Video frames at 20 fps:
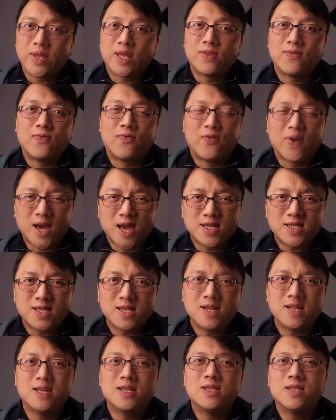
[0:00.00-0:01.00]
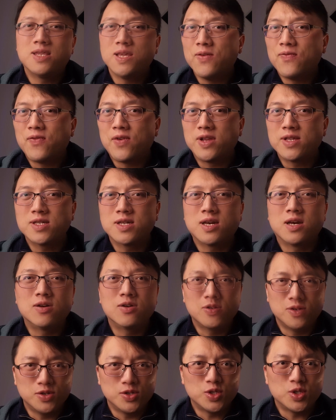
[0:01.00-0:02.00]
at vastly different
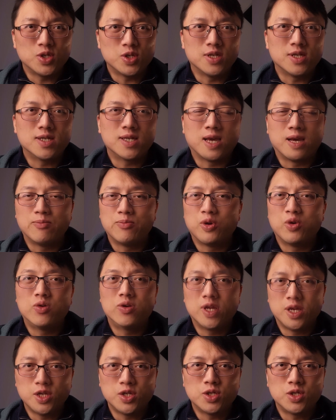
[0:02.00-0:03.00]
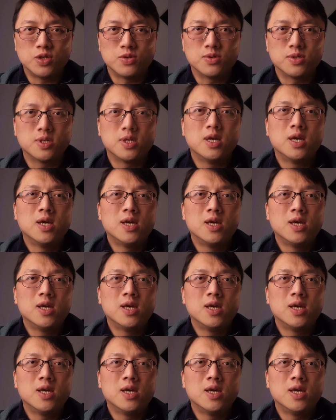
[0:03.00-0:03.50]
conclusions on moral issues,